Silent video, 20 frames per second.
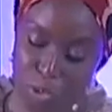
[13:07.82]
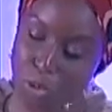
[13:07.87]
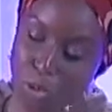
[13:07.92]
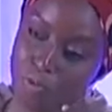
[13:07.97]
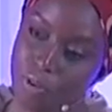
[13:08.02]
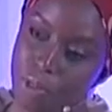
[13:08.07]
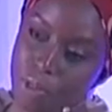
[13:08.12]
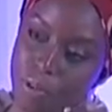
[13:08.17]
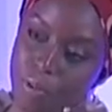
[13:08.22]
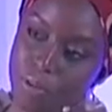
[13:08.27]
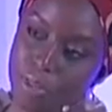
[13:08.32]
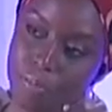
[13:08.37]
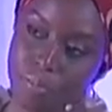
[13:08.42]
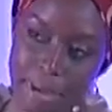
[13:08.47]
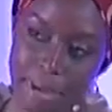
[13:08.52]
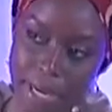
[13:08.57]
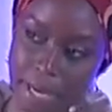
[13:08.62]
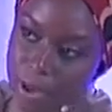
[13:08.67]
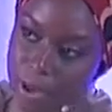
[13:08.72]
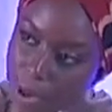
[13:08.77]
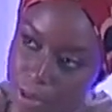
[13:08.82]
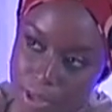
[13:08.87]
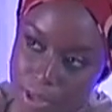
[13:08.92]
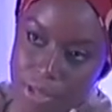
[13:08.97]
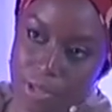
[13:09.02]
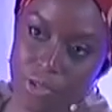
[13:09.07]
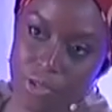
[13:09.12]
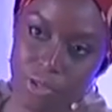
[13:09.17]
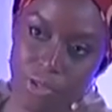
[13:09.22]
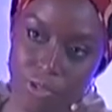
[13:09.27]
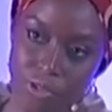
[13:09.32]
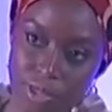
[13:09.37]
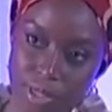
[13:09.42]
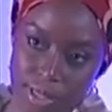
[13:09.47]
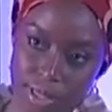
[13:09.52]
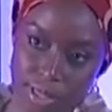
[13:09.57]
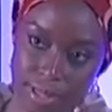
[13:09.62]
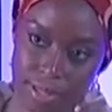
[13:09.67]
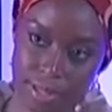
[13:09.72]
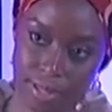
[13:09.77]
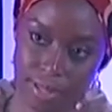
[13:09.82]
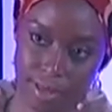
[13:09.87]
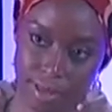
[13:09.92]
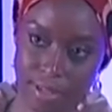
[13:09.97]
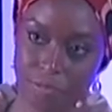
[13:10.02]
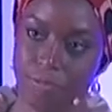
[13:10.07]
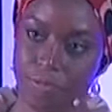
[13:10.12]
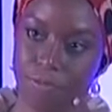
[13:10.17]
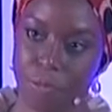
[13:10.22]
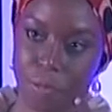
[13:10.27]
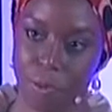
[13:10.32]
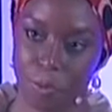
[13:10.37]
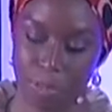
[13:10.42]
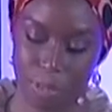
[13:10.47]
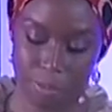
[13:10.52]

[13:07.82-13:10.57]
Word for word: overlook the many other stories that formed